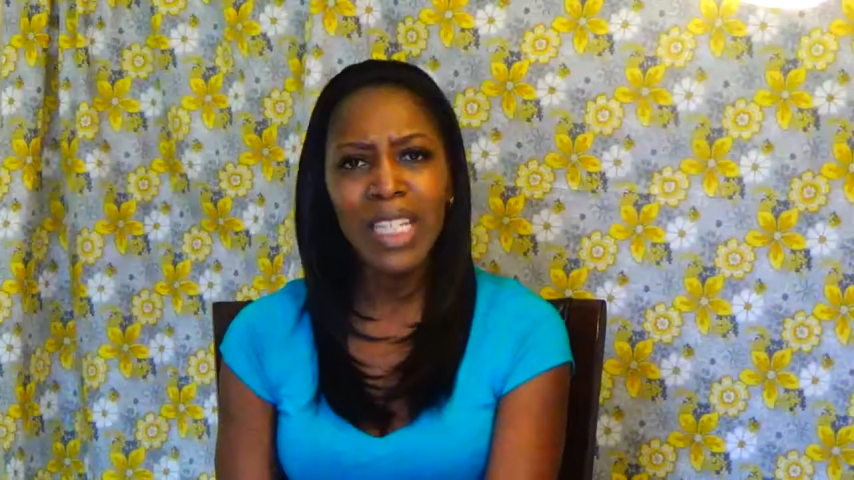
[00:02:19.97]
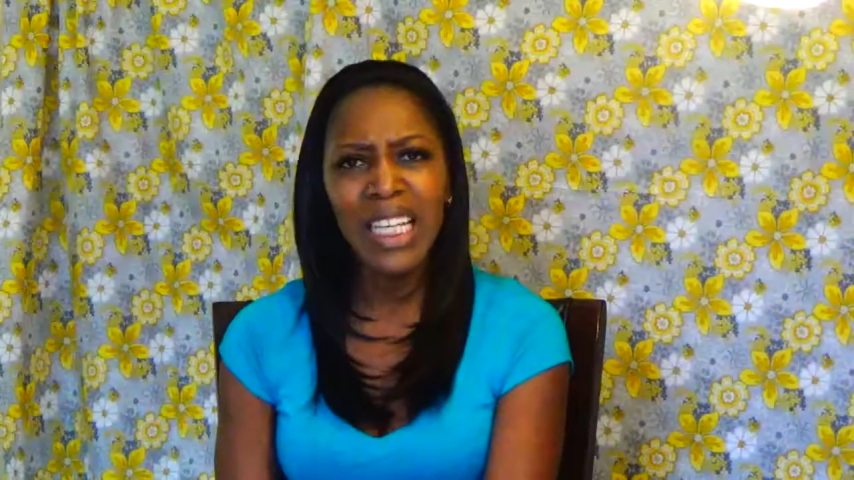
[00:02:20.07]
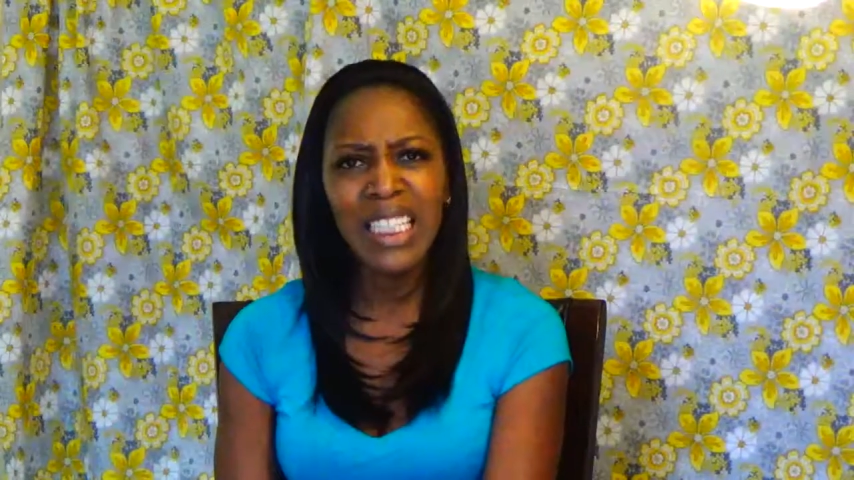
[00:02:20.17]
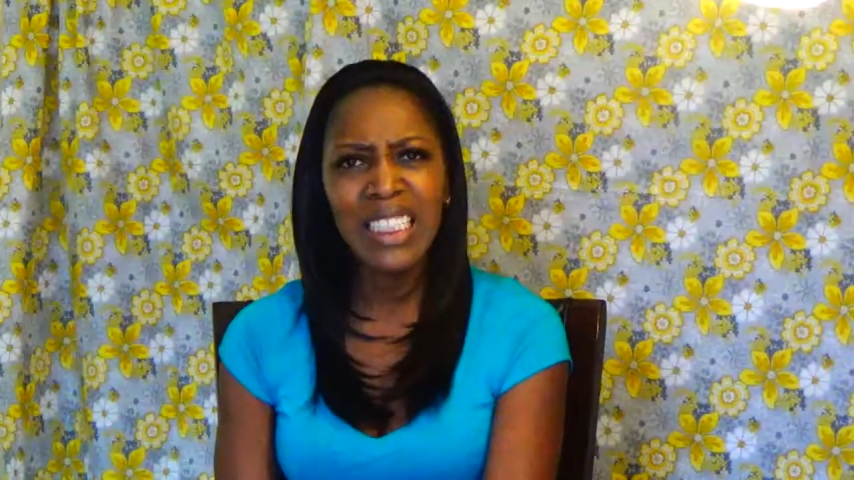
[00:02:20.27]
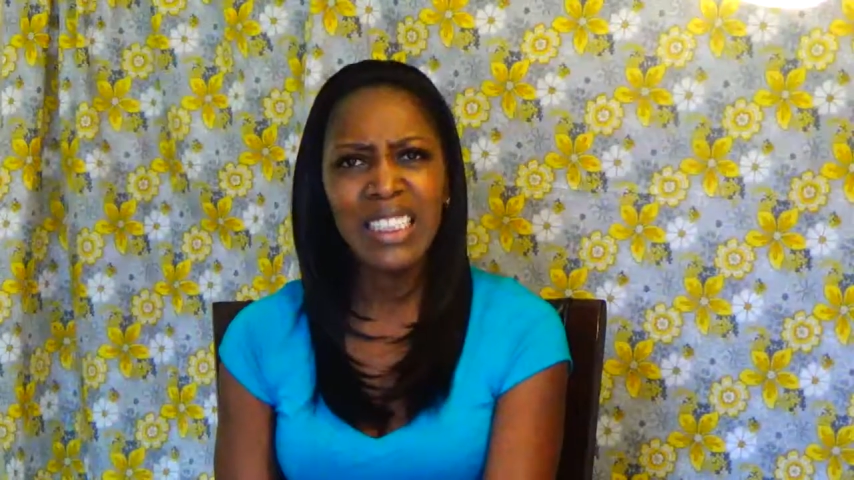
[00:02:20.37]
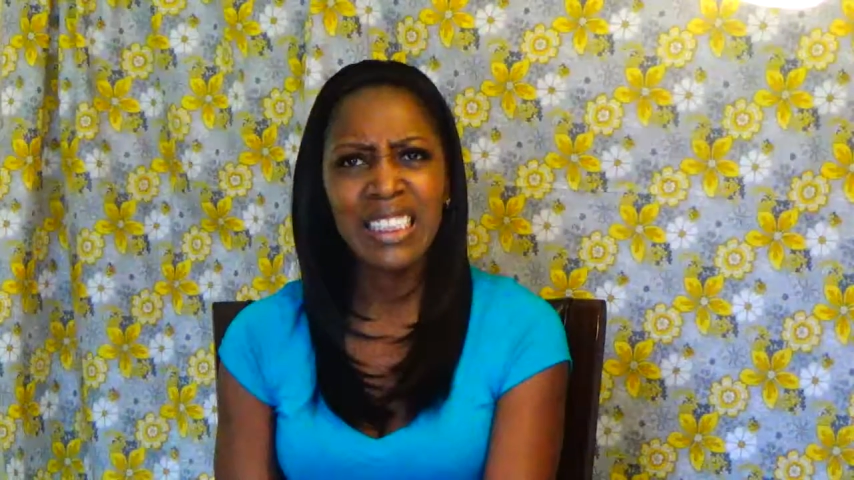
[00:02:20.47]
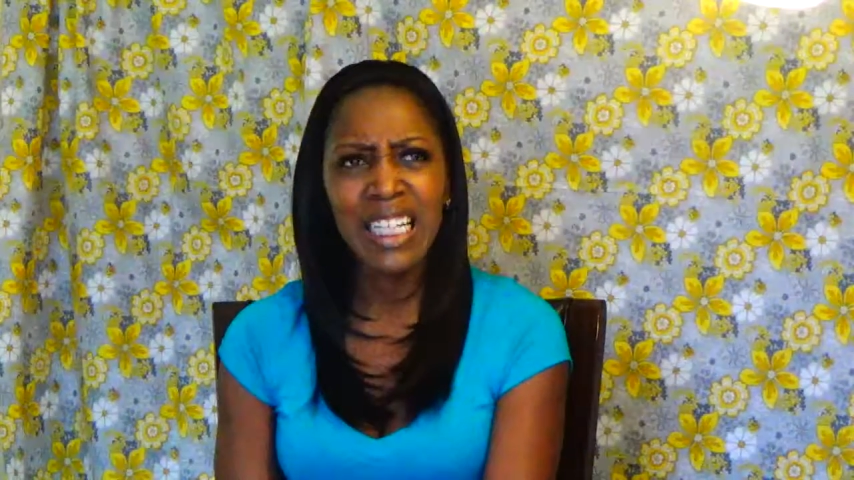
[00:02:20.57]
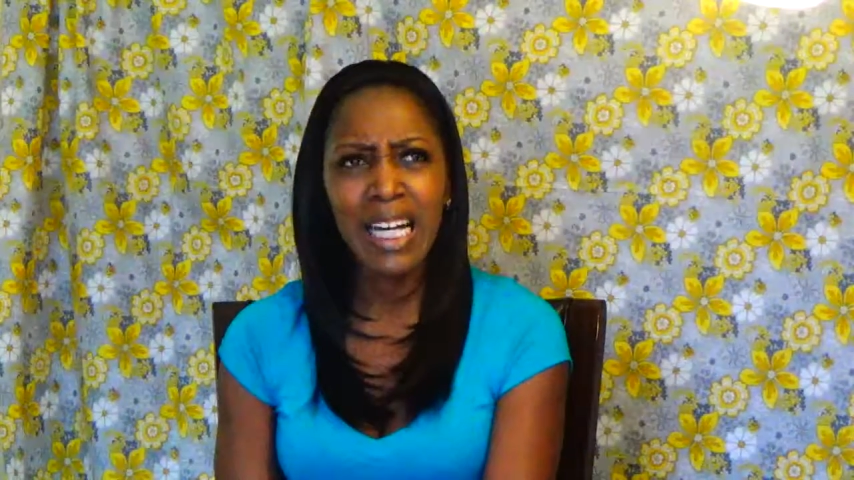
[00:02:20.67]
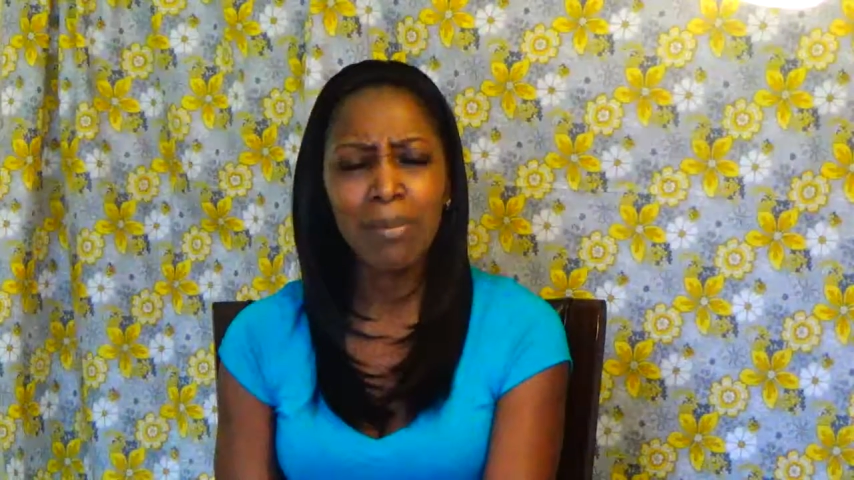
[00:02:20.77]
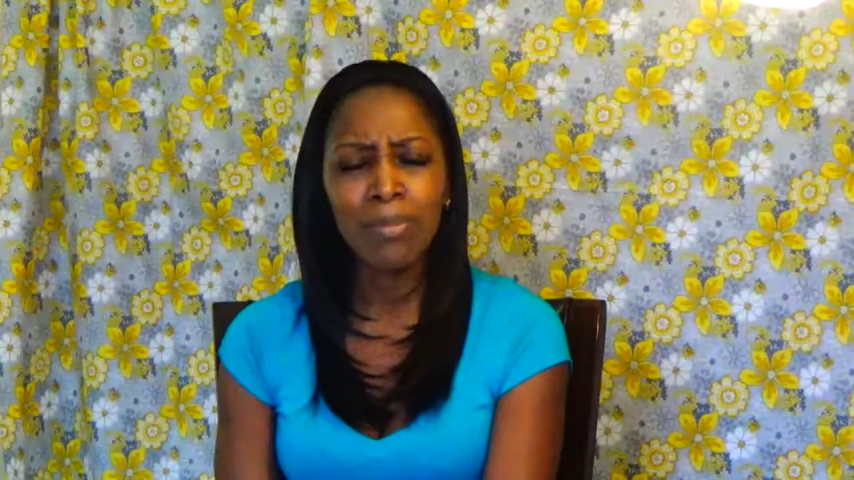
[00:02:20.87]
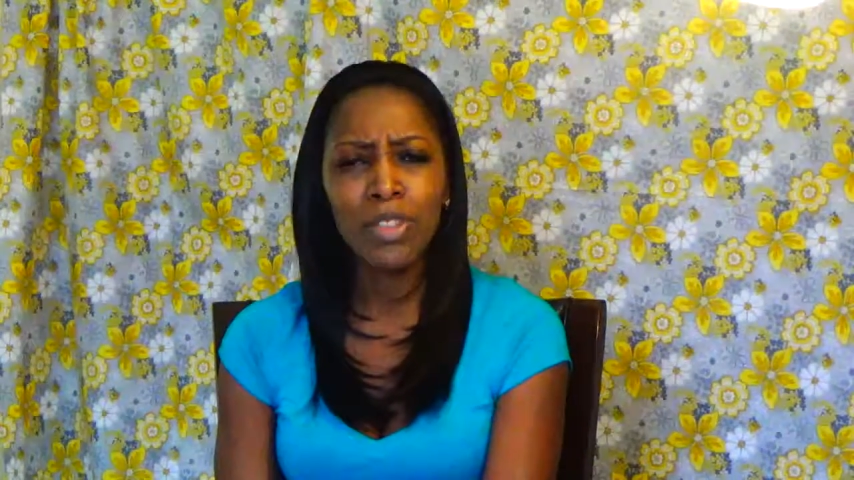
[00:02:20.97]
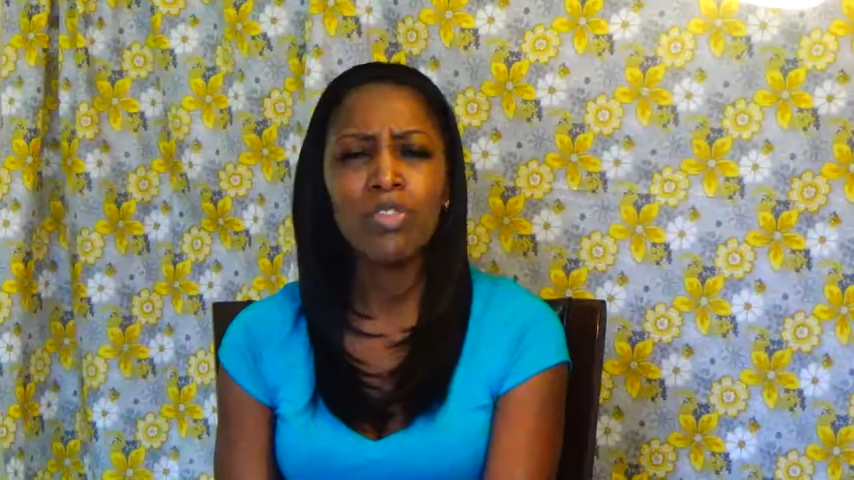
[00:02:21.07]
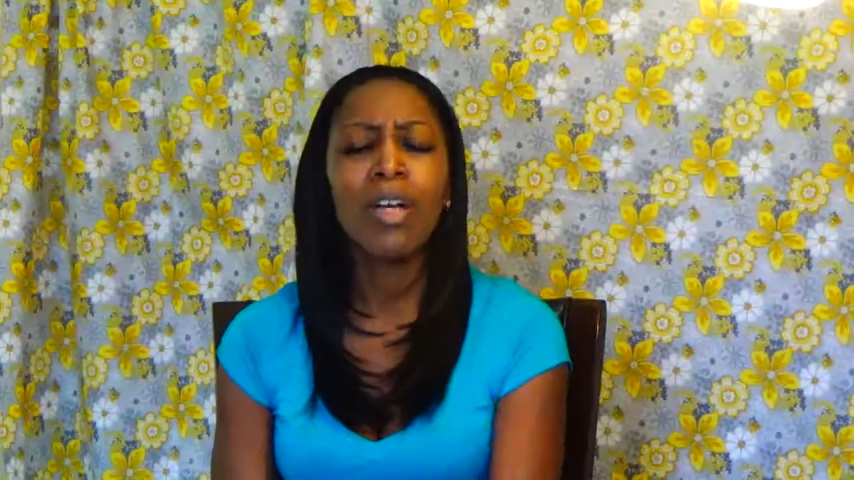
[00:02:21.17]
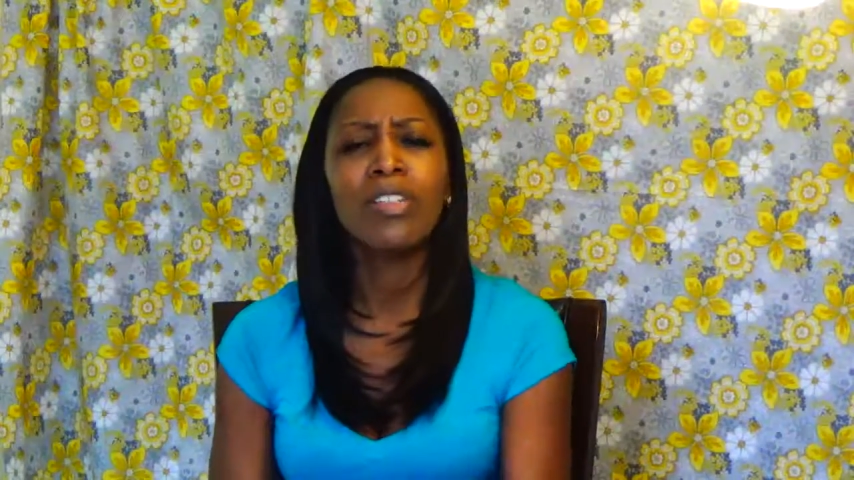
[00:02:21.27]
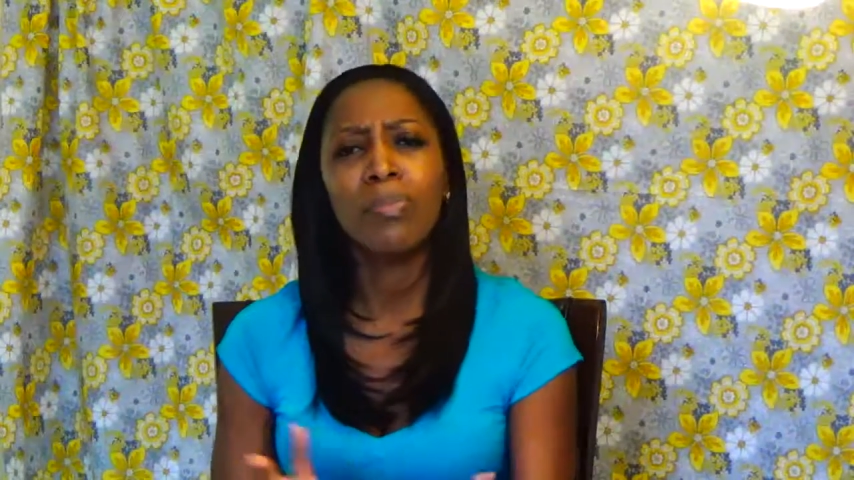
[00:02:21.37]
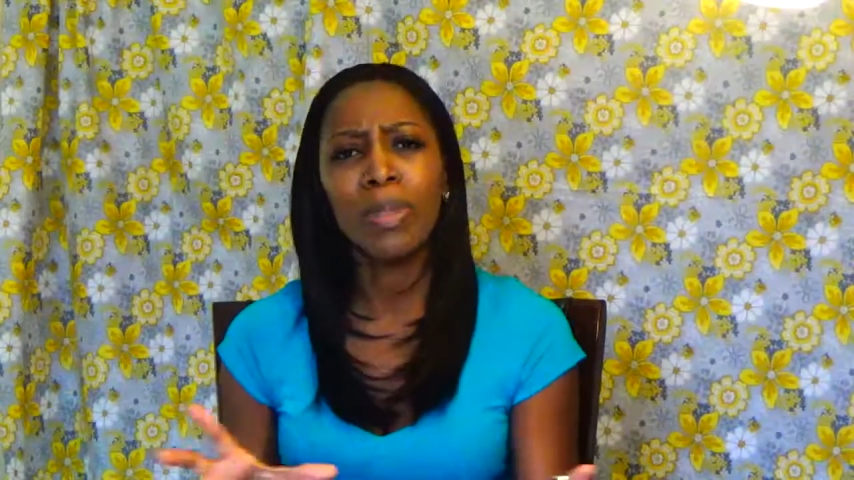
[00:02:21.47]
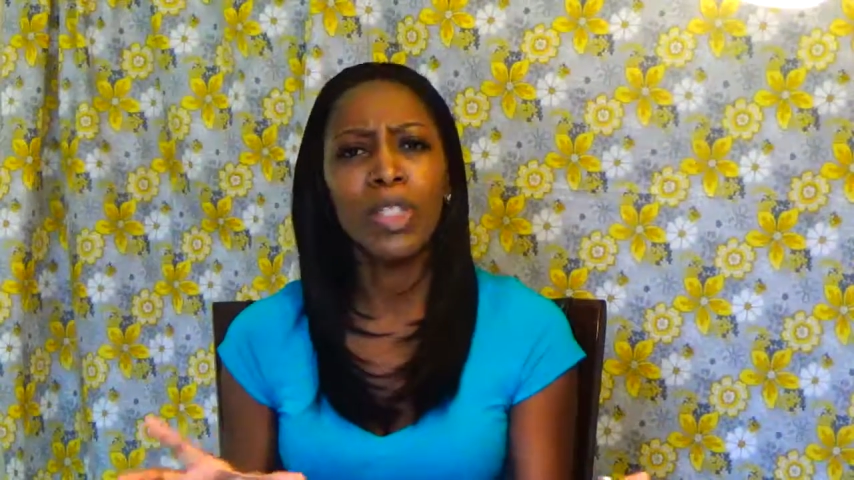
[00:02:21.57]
is try to be